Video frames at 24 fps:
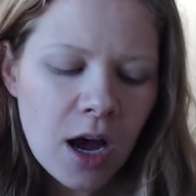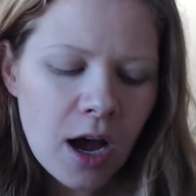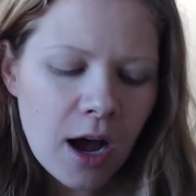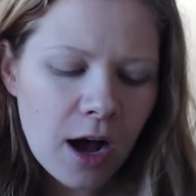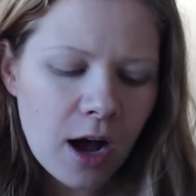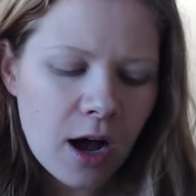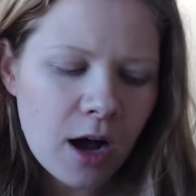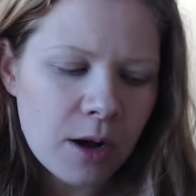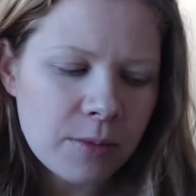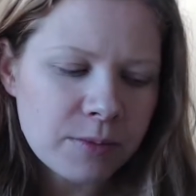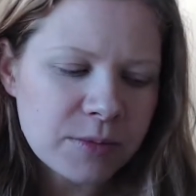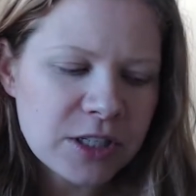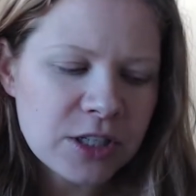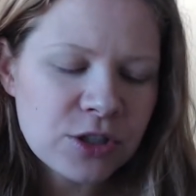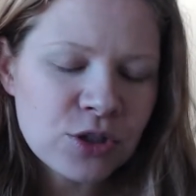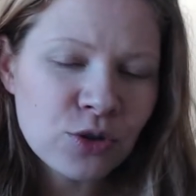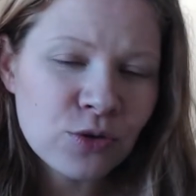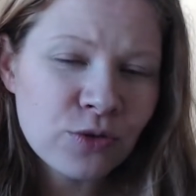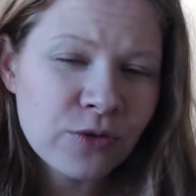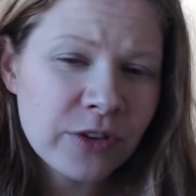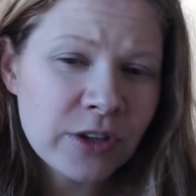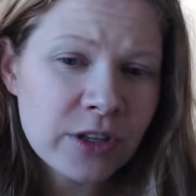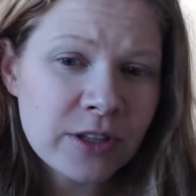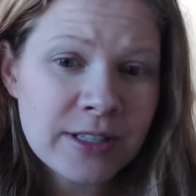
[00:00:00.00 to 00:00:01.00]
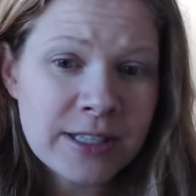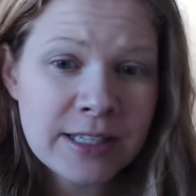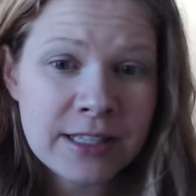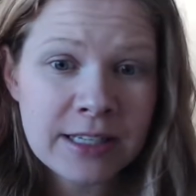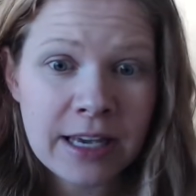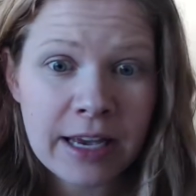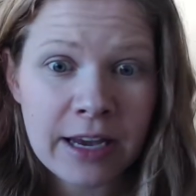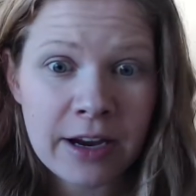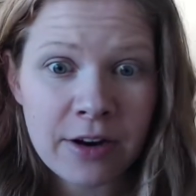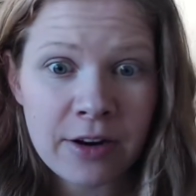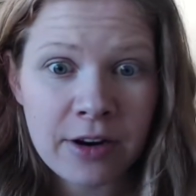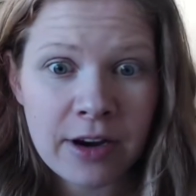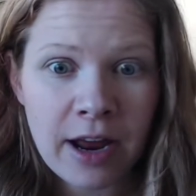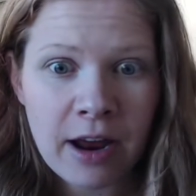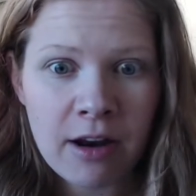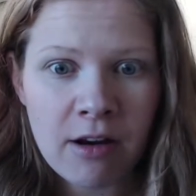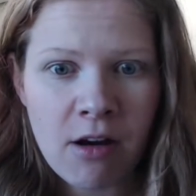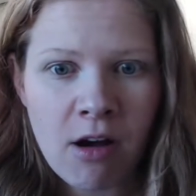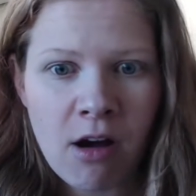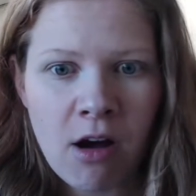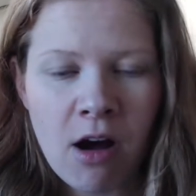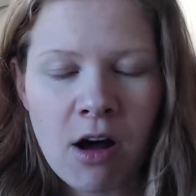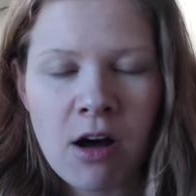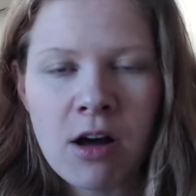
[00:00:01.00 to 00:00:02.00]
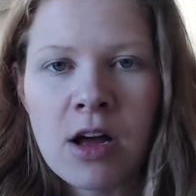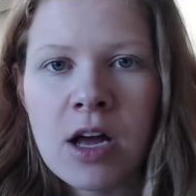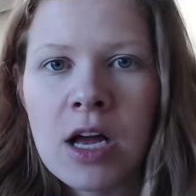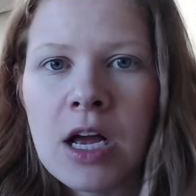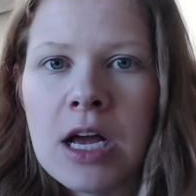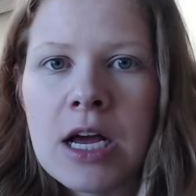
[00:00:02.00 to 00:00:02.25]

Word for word: Um, did you feel scared at all?